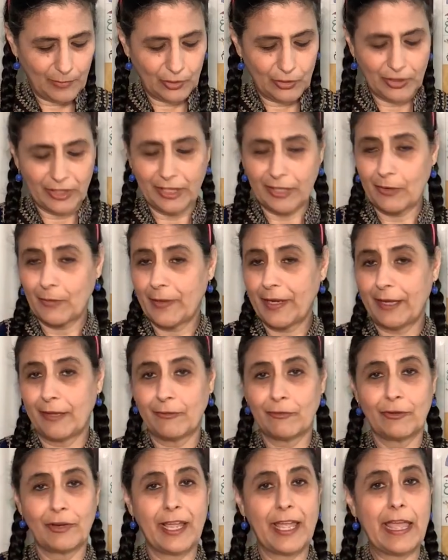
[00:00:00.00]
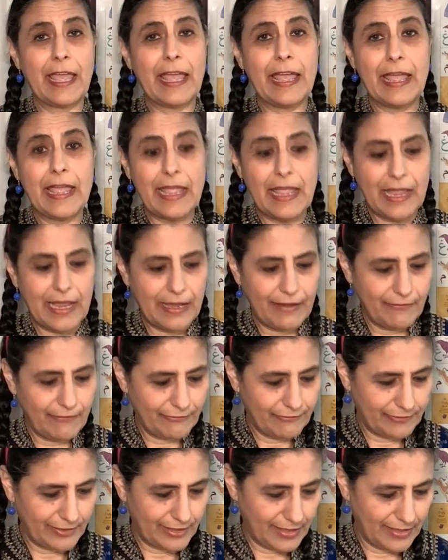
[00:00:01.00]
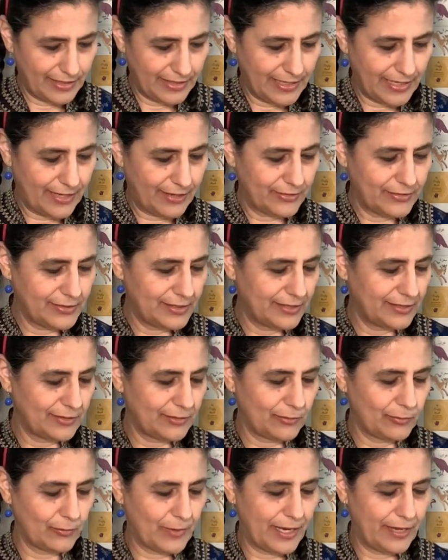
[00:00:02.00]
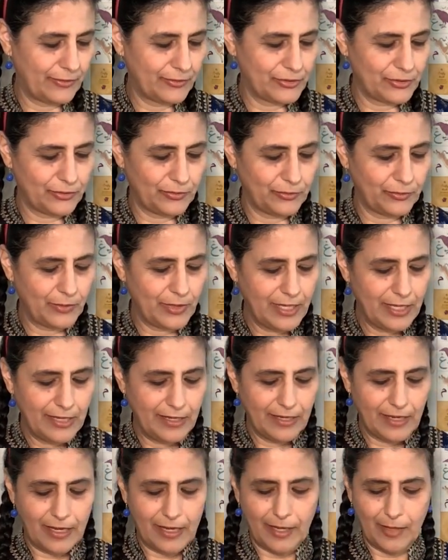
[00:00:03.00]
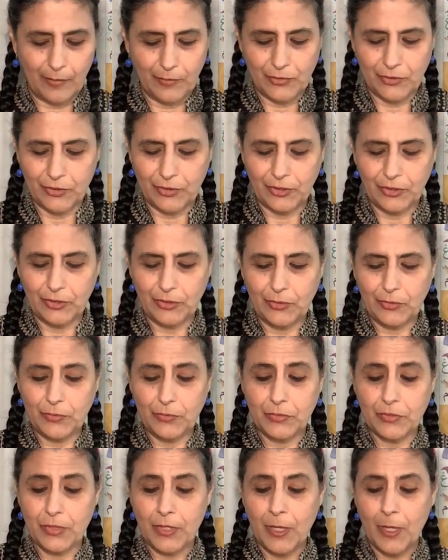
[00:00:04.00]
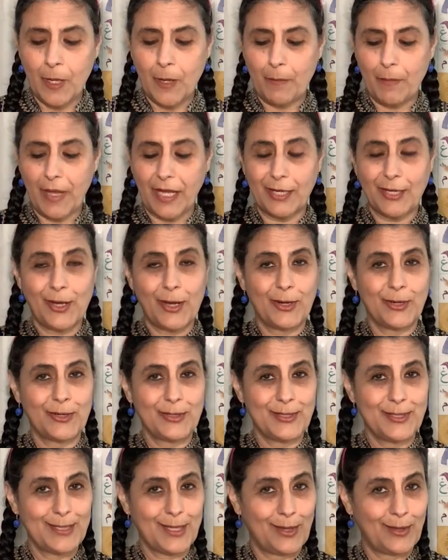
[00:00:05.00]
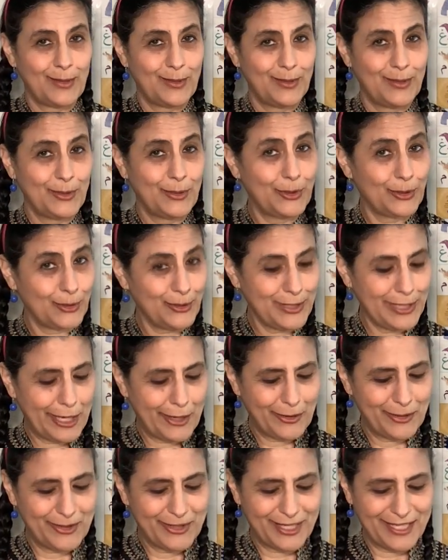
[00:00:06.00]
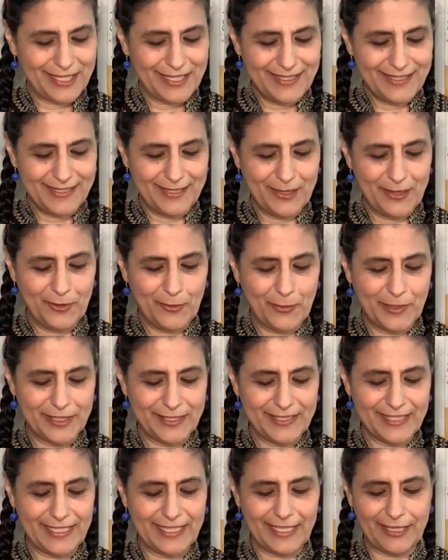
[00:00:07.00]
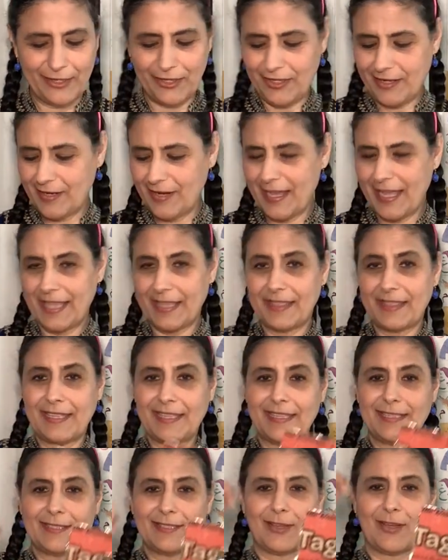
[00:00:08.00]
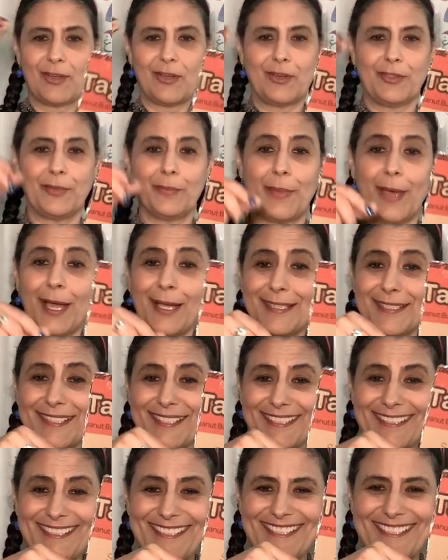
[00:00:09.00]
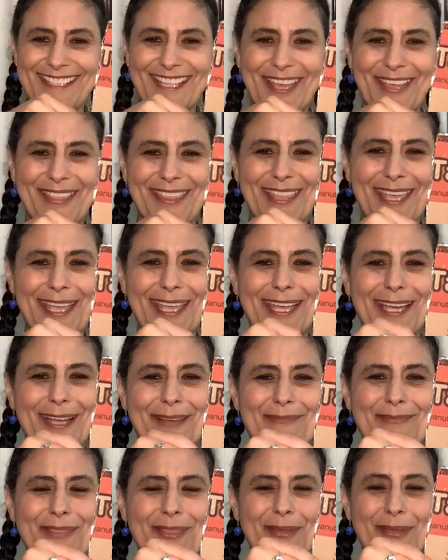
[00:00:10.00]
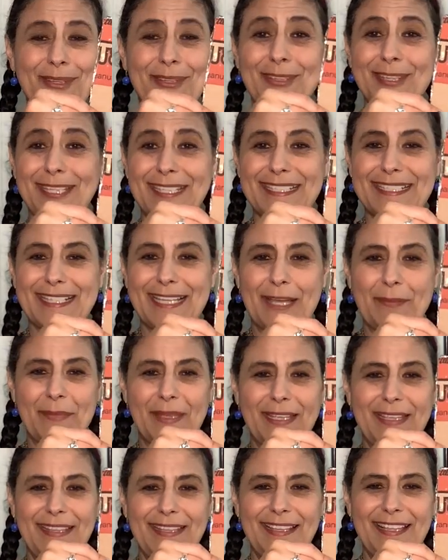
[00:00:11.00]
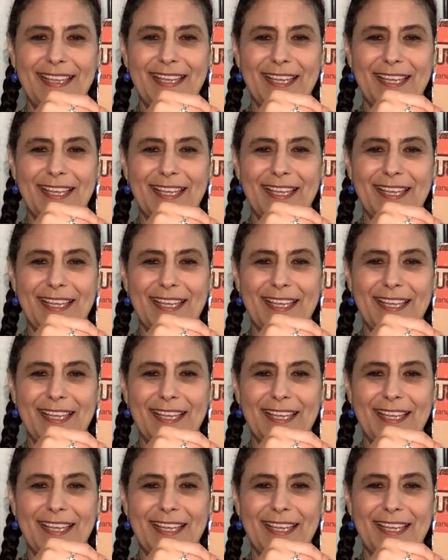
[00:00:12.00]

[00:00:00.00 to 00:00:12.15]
looking around for everything else that's around you to use. My daughters sell Girl Scout cookies once a year, and these are the boxes that the cookies come in.